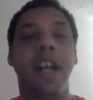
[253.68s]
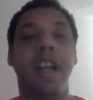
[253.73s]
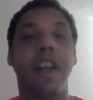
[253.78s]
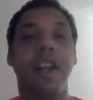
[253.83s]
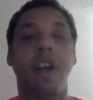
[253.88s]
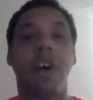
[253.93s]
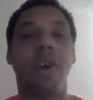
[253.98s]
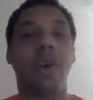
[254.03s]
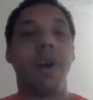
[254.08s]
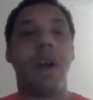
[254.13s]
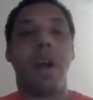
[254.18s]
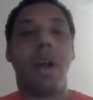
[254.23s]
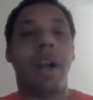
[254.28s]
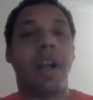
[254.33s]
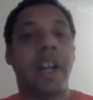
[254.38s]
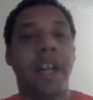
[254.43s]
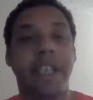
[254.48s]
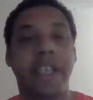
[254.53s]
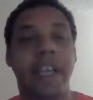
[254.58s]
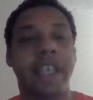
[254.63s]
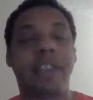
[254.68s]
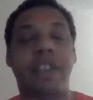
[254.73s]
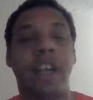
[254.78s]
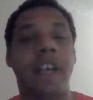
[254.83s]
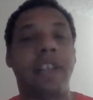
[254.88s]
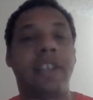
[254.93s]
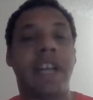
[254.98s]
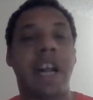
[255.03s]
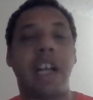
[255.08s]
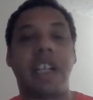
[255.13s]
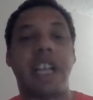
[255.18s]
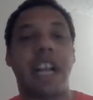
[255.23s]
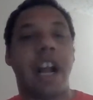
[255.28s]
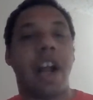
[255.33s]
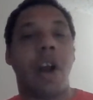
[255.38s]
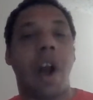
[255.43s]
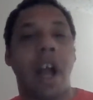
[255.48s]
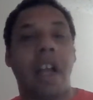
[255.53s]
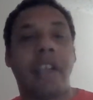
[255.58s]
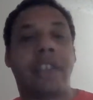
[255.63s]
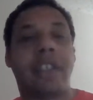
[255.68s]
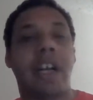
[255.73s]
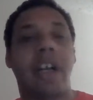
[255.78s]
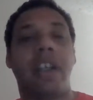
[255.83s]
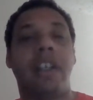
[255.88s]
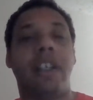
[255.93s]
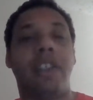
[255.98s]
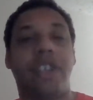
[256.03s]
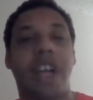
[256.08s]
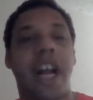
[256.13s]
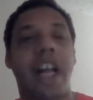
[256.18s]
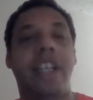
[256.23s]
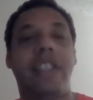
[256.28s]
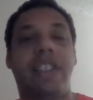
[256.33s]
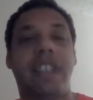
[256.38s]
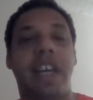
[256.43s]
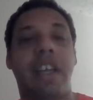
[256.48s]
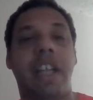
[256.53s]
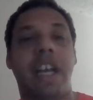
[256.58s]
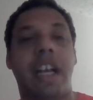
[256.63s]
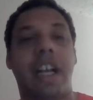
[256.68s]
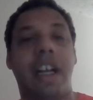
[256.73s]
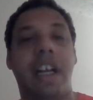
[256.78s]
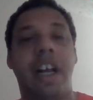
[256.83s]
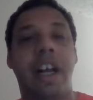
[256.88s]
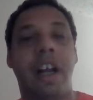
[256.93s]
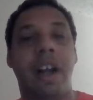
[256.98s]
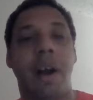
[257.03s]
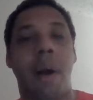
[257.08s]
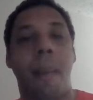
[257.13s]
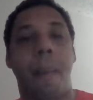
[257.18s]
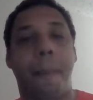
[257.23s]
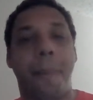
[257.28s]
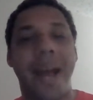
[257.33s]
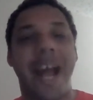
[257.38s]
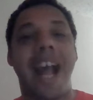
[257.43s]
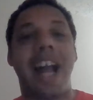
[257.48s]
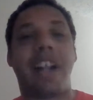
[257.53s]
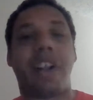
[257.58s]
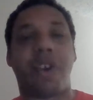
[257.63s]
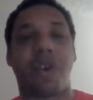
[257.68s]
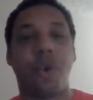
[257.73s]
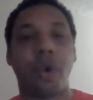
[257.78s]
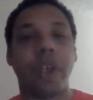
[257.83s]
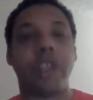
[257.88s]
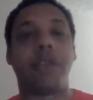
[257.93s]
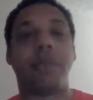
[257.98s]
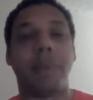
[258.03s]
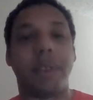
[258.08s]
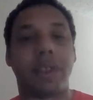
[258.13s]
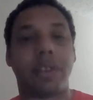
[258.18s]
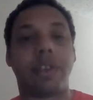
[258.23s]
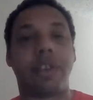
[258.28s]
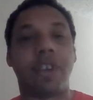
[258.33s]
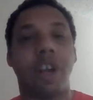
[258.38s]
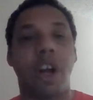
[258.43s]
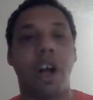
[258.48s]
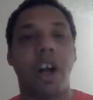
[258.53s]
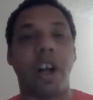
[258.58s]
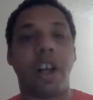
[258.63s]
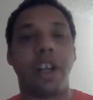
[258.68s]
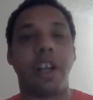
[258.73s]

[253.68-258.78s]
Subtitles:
You know, it sounds like the Giants sound like a bad Christmas song.